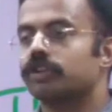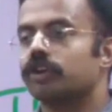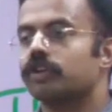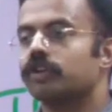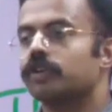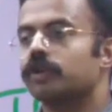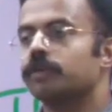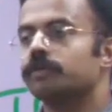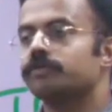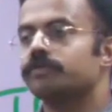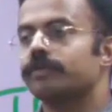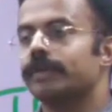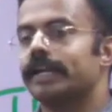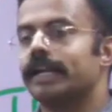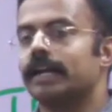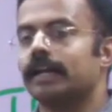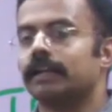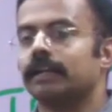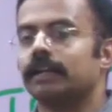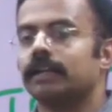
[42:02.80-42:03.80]
Stockholm,
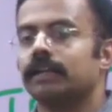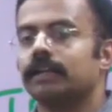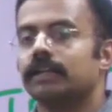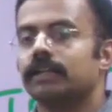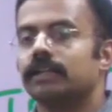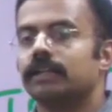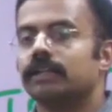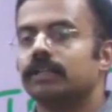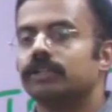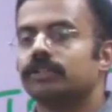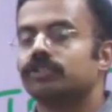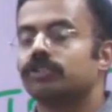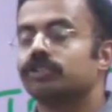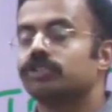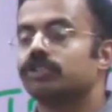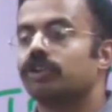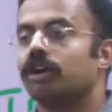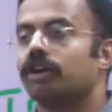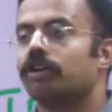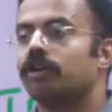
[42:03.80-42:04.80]
Sweden. So
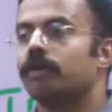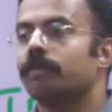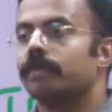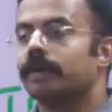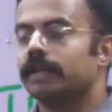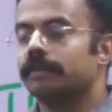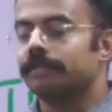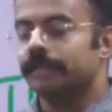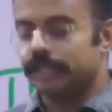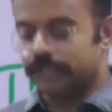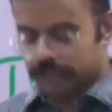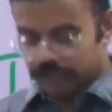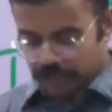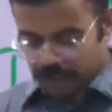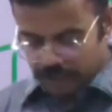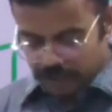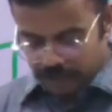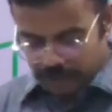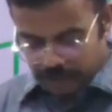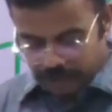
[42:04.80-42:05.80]
Stockholm
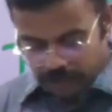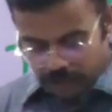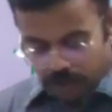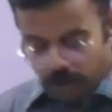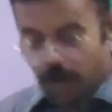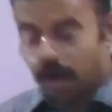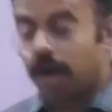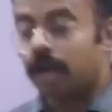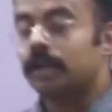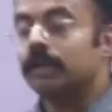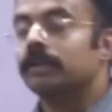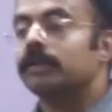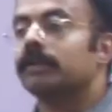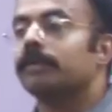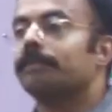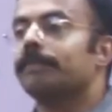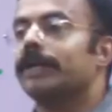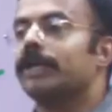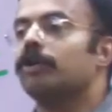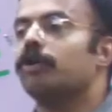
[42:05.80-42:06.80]
Convention on
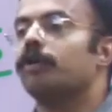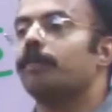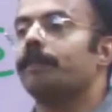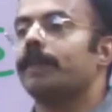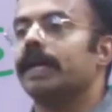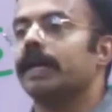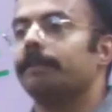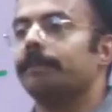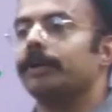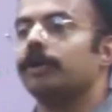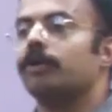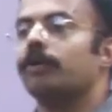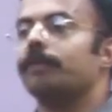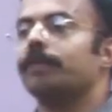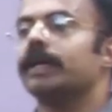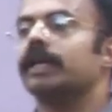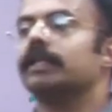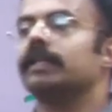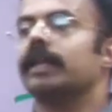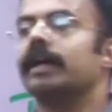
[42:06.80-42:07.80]
POP. POP
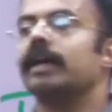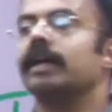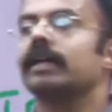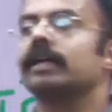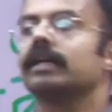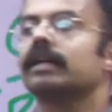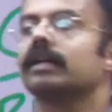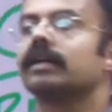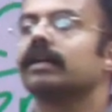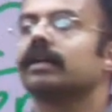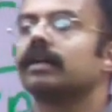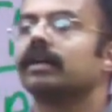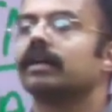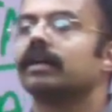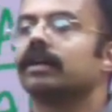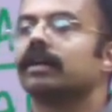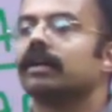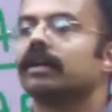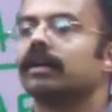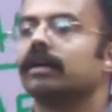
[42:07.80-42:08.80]
andre
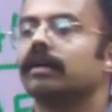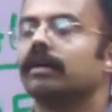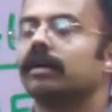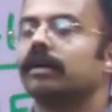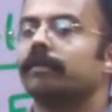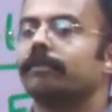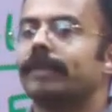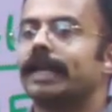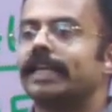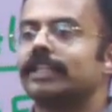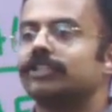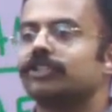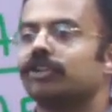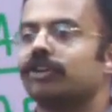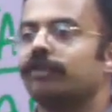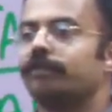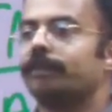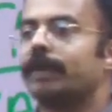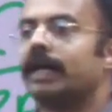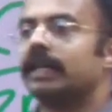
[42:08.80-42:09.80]
plaster
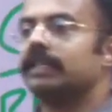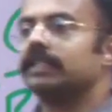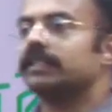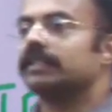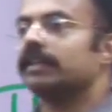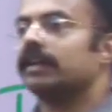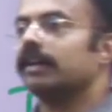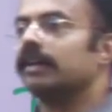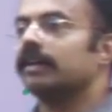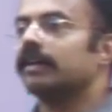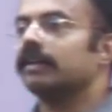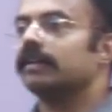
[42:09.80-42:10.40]
of Paris.